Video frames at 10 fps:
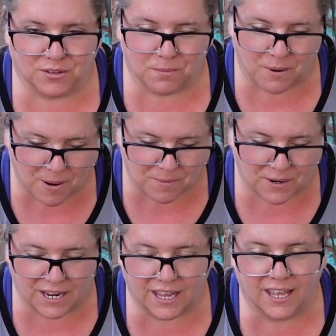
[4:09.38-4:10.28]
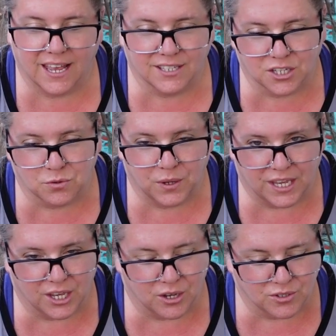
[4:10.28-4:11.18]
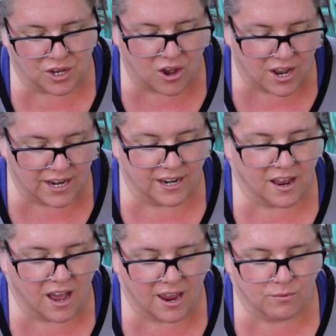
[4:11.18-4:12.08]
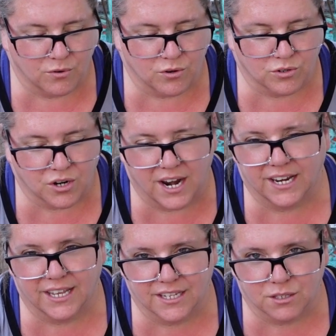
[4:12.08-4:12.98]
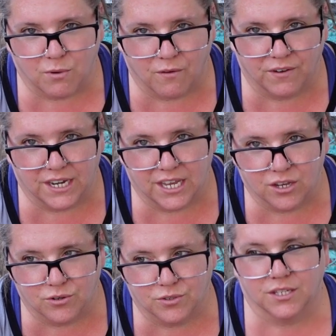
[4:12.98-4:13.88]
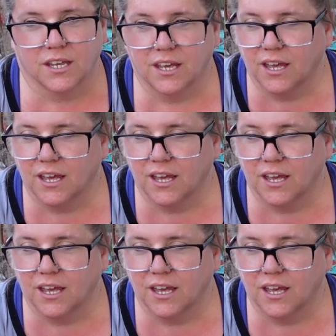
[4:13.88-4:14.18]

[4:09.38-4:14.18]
property as this weekend goes on, and I will try to get small videos